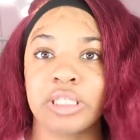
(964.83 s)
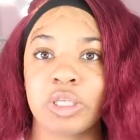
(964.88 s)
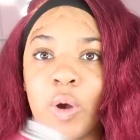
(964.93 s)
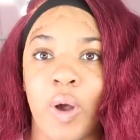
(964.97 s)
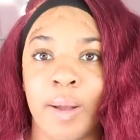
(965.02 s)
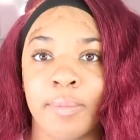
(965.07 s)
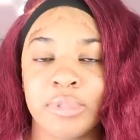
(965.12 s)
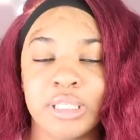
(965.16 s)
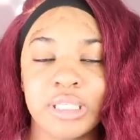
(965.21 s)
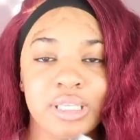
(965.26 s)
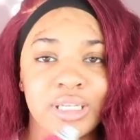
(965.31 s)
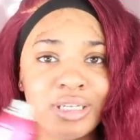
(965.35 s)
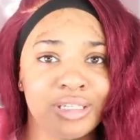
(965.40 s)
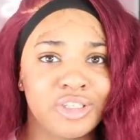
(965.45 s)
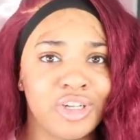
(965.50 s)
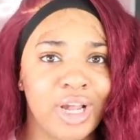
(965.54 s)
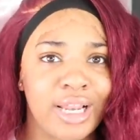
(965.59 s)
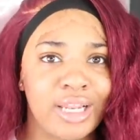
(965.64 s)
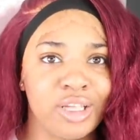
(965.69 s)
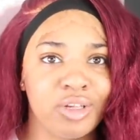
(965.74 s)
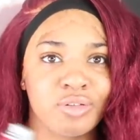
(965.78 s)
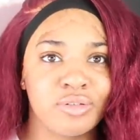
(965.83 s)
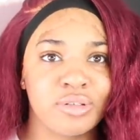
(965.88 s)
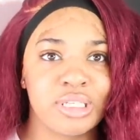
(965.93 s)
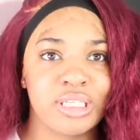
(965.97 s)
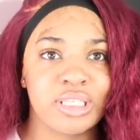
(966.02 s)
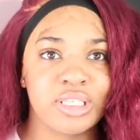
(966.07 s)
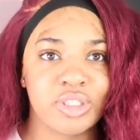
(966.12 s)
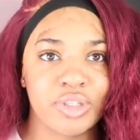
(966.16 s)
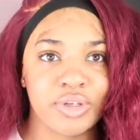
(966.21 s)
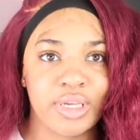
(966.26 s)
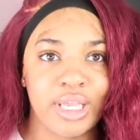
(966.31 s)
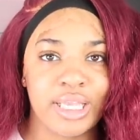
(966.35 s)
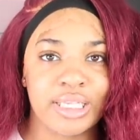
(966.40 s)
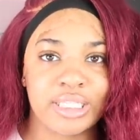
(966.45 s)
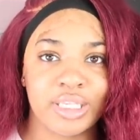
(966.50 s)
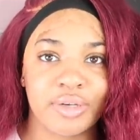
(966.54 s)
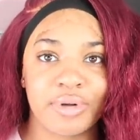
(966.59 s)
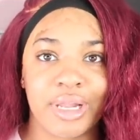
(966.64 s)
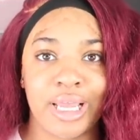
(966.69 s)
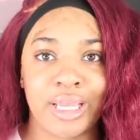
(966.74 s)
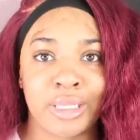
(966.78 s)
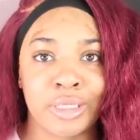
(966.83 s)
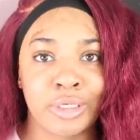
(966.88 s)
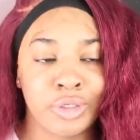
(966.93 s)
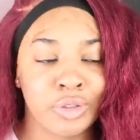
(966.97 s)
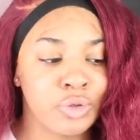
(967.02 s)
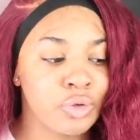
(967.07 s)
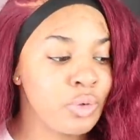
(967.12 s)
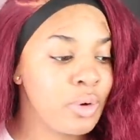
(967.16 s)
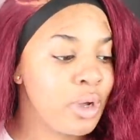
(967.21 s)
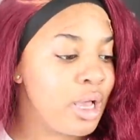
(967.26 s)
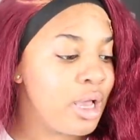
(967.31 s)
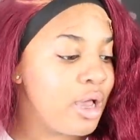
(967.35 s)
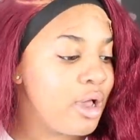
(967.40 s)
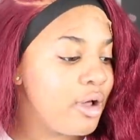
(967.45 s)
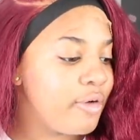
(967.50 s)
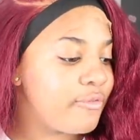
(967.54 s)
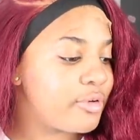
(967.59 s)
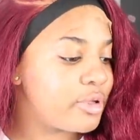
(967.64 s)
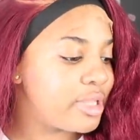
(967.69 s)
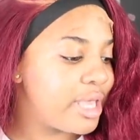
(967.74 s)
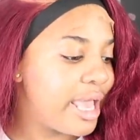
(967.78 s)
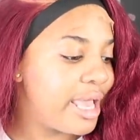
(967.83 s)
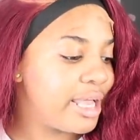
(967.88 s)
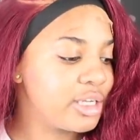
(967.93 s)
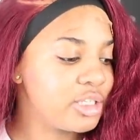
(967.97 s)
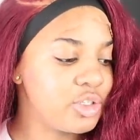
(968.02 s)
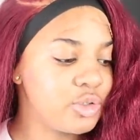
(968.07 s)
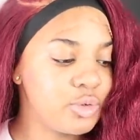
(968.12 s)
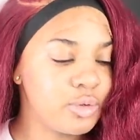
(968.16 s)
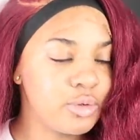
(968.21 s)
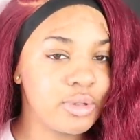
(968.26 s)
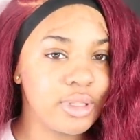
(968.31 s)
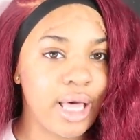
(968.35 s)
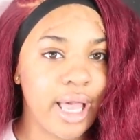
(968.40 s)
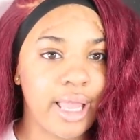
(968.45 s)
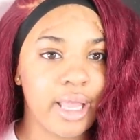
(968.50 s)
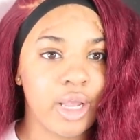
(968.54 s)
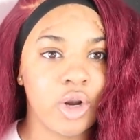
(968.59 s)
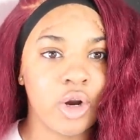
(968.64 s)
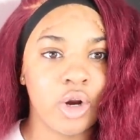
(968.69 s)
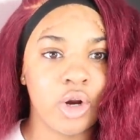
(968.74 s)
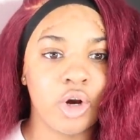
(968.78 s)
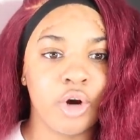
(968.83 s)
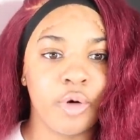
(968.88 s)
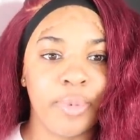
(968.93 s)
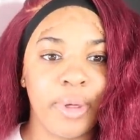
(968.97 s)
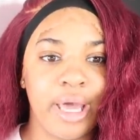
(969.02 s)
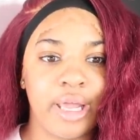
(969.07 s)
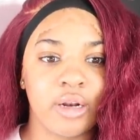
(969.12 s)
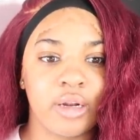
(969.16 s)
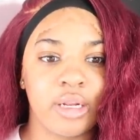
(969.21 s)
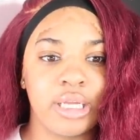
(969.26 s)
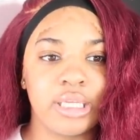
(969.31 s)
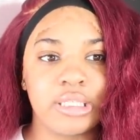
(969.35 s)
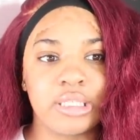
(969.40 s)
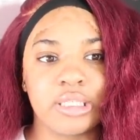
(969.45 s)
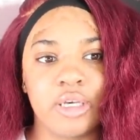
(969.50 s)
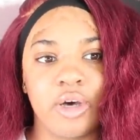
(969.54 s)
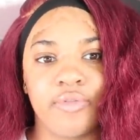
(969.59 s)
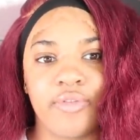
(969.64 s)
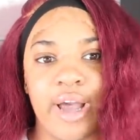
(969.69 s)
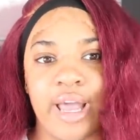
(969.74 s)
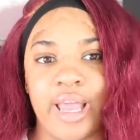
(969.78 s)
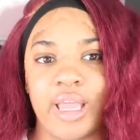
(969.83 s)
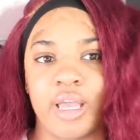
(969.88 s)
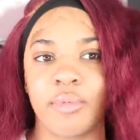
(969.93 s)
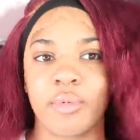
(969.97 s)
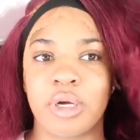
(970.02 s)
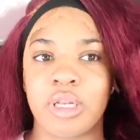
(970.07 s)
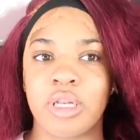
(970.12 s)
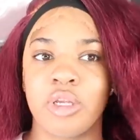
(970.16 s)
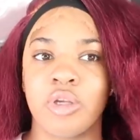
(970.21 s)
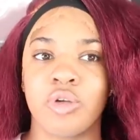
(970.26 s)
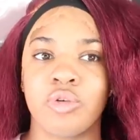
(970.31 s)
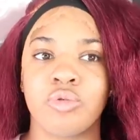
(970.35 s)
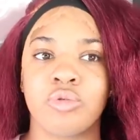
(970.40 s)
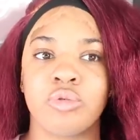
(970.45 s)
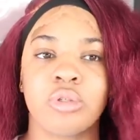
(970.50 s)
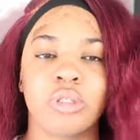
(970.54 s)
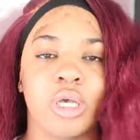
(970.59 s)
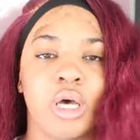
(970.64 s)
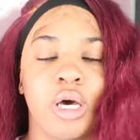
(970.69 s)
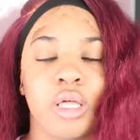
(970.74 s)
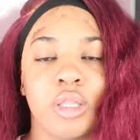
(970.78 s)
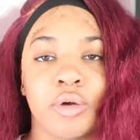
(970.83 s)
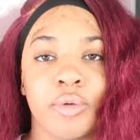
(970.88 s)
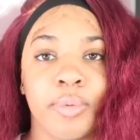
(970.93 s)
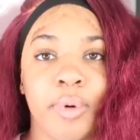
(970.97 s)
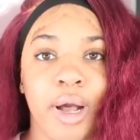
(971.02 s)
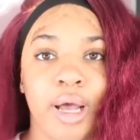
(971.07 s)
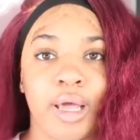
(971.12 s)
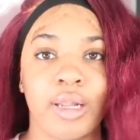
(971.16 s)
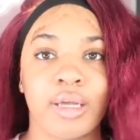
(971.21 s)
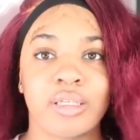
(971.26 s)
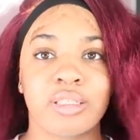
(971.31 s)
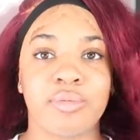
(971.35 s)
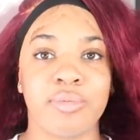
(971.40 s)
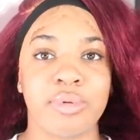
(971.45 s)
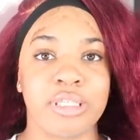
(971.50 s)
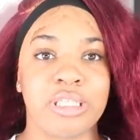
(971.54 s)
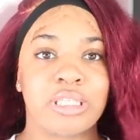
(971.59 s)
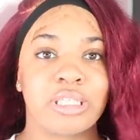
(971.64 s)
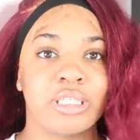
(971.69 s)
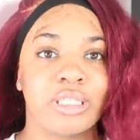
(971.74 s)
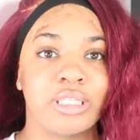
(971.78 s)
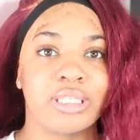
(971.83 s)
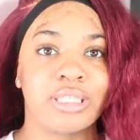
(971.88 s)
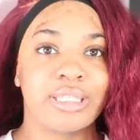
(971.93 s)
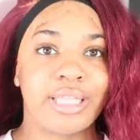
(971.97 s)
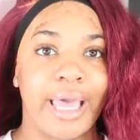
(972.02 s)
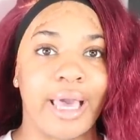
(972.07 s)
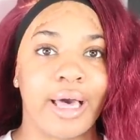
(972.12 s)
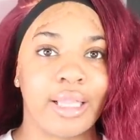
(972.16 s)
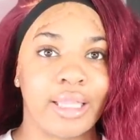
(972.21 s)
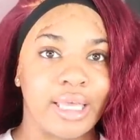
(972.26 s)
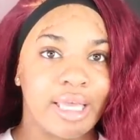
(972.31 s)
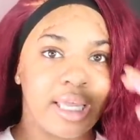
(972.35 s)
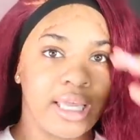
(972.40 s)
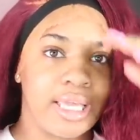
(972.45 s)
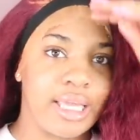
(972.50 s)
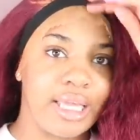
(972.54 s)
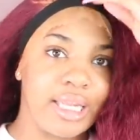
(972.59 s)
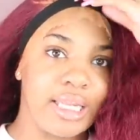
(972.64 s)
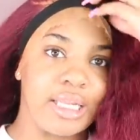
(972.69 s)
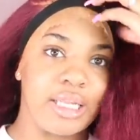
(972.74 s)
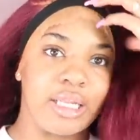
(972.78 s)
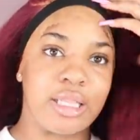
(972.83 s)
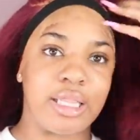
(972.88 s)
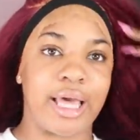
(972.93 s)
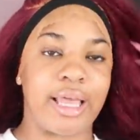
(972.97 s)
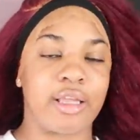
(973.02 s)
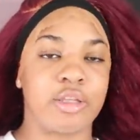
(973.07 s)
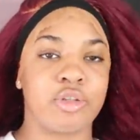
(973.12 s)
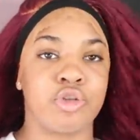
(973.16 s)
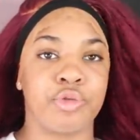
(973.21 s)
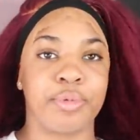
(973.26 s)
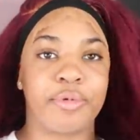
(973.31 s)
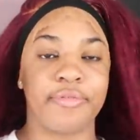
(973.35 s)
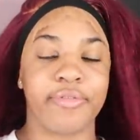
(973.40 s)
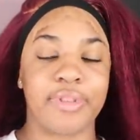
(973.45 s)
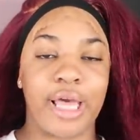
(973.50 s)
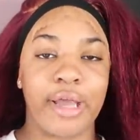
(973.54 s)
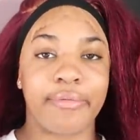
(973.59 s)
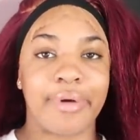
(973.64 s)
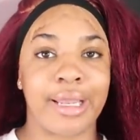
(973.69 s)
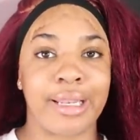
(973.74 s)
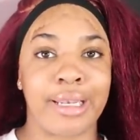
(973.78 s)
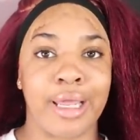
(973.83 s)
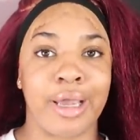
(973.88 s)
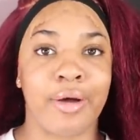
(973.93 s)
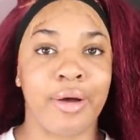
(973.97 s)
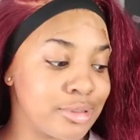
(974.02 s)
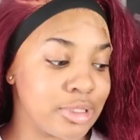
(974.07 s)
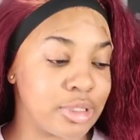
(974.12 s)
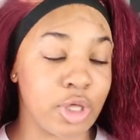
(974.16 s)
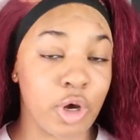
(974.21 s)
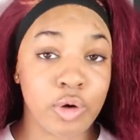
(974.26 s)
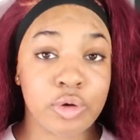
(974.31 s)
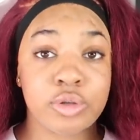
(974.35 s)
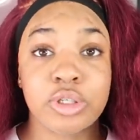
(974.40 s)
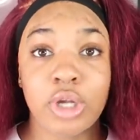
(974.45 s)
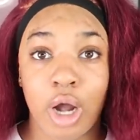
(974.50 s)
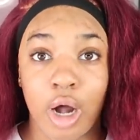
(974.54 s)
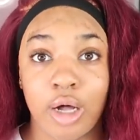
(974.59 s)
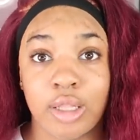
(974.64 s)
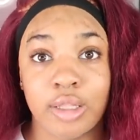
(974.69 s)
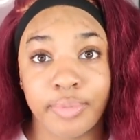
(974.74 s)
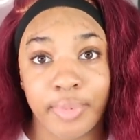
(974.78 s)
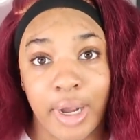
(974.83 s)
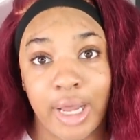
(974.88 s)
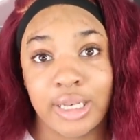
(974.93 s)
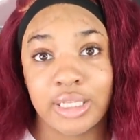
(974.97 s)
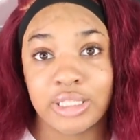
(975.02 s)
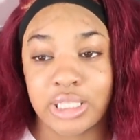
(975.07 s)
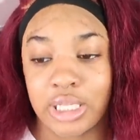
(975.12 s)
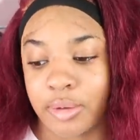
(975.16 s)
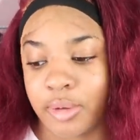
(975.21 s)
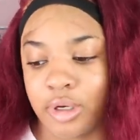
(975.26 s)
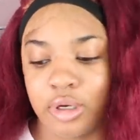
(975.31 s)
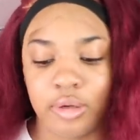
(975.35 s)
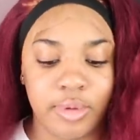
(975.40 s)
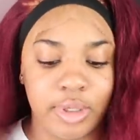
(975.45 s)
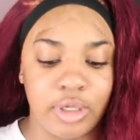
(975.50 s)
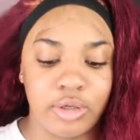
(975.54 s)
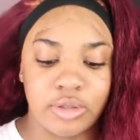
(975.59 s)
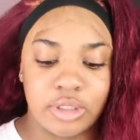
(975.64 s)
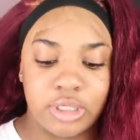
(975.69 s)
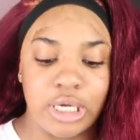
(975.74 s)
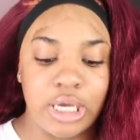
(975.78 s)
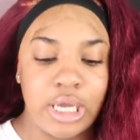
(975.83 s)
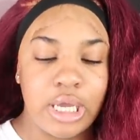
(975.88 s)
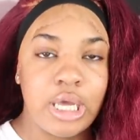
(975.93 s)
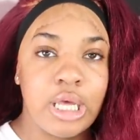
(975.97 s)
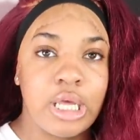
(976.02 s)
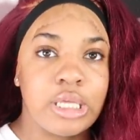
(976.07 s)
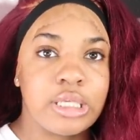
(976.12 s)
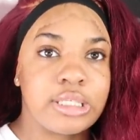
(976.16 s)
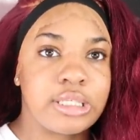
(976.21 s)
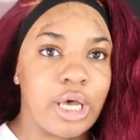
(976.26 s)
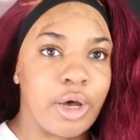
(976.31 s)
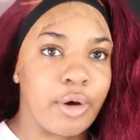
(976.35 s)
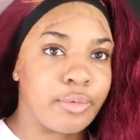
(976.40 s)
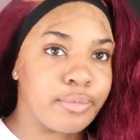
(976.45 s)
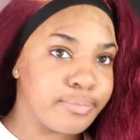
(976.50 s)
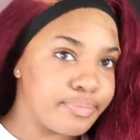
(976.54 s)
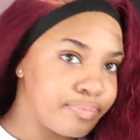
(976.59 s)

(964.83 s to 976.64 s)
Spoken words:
So I'm just gonna try to use these three and see what I can do. For the actual like curl pattern itself, I am gonna use other products, but just to style it and get it like super flat right now. Those are all the products that I'm gonna be using. So